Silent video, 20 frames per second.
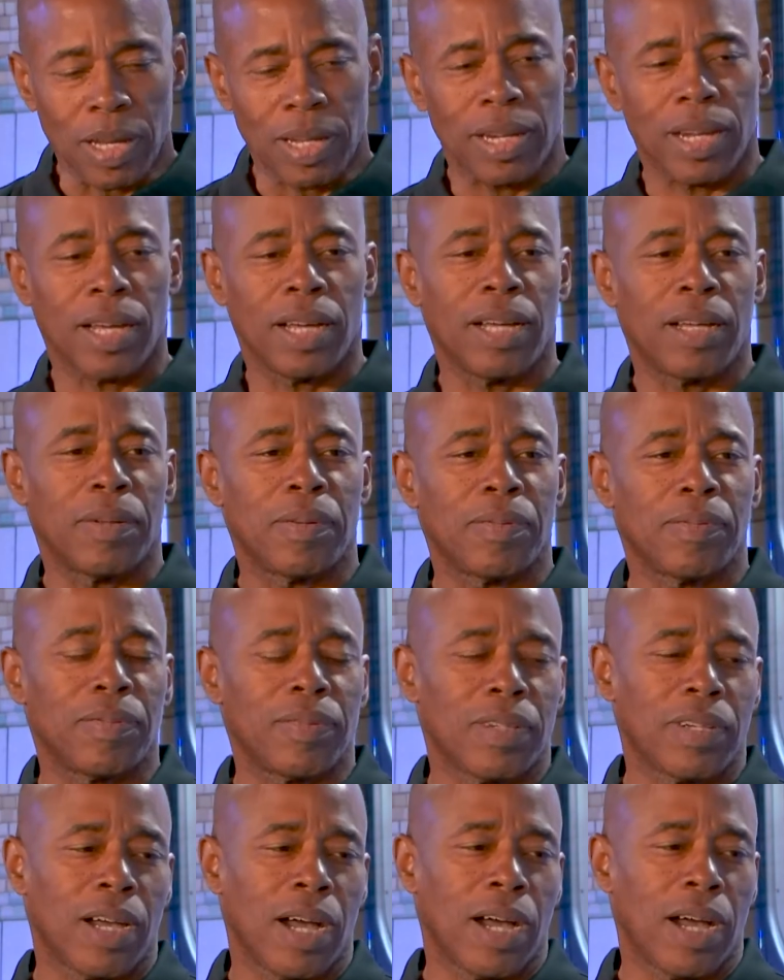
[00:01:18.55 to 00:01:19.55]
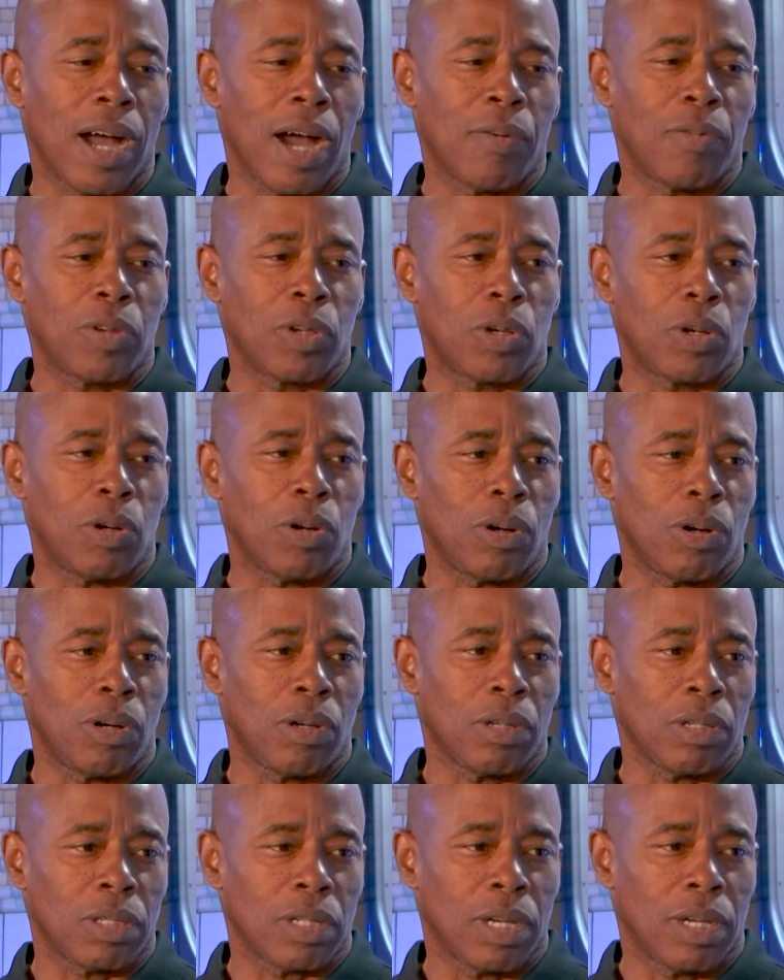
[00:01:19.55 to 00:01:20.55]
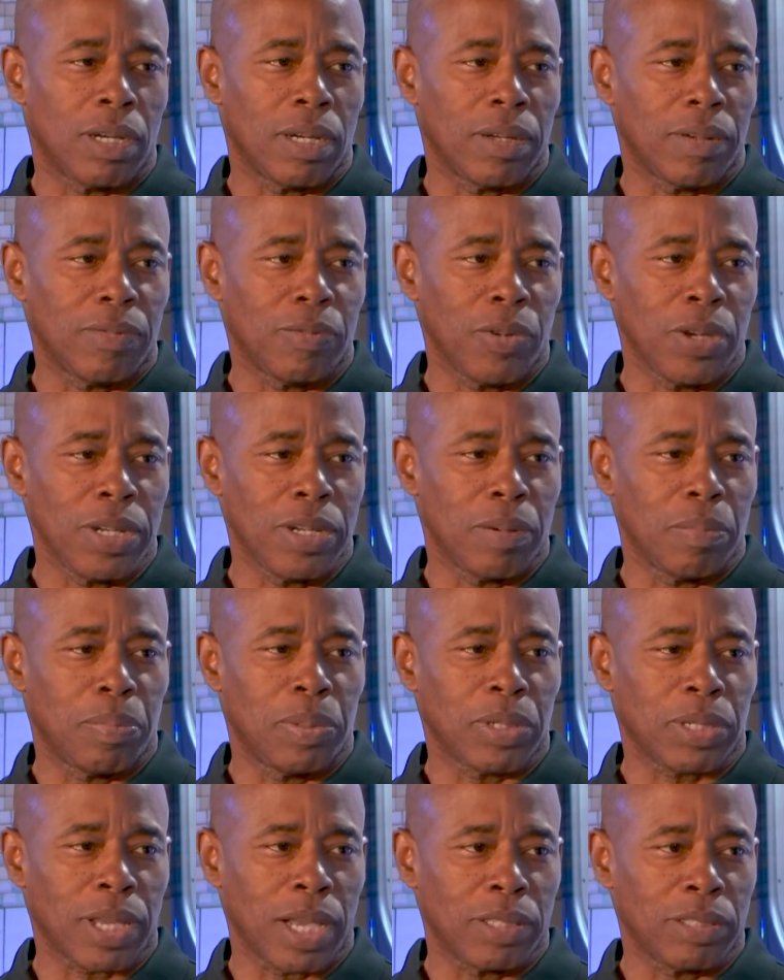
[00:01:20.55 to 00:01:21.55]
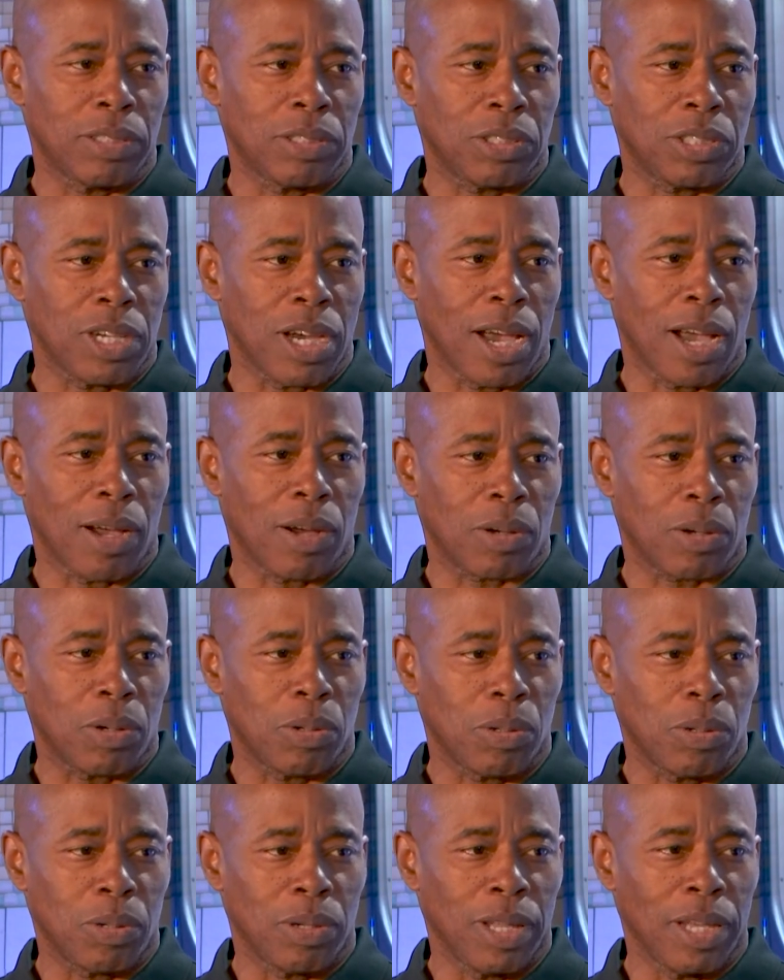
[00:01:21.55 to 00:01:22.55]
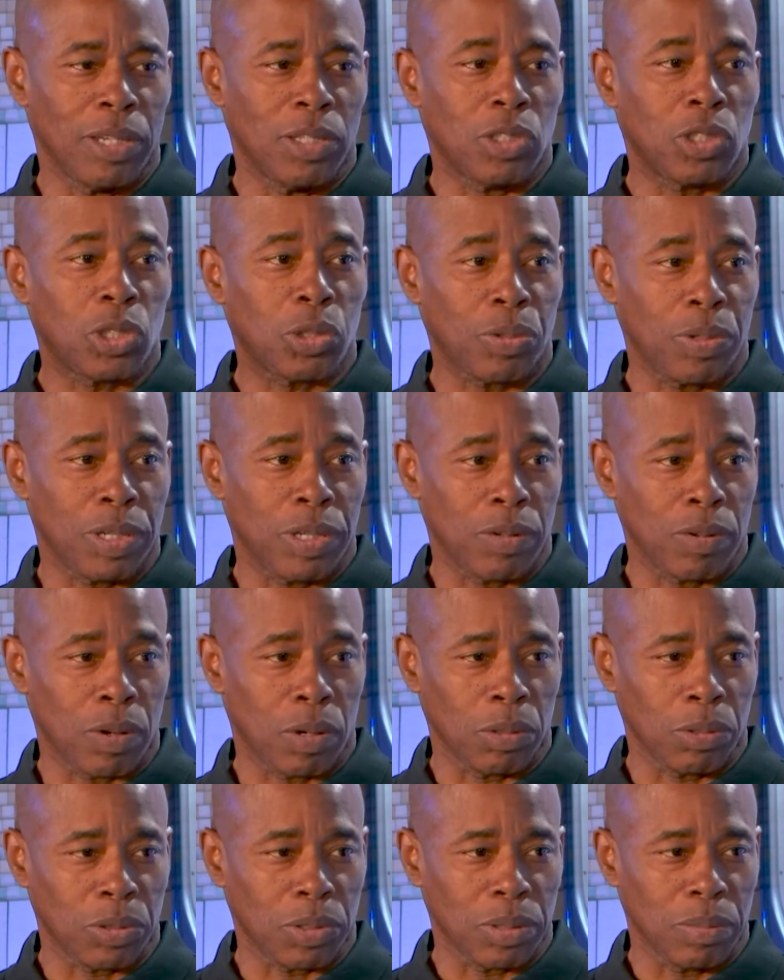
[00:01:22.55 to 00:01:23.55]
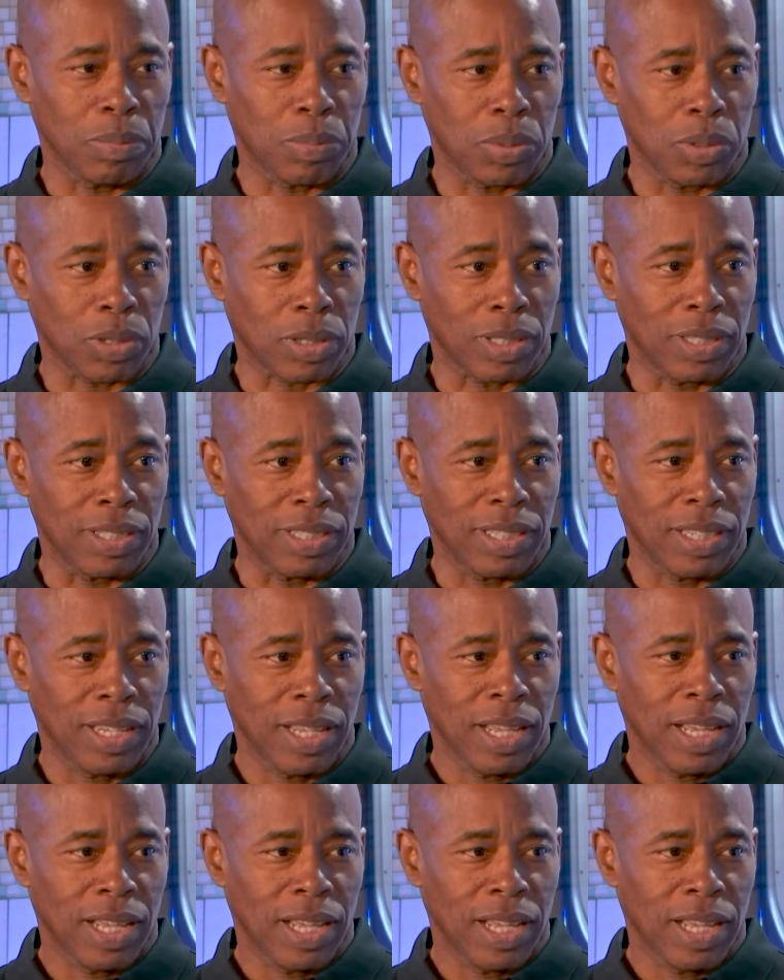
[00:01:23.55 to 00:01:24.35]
And I recall reading a book as a child called A Tree Grows in Brooklyn.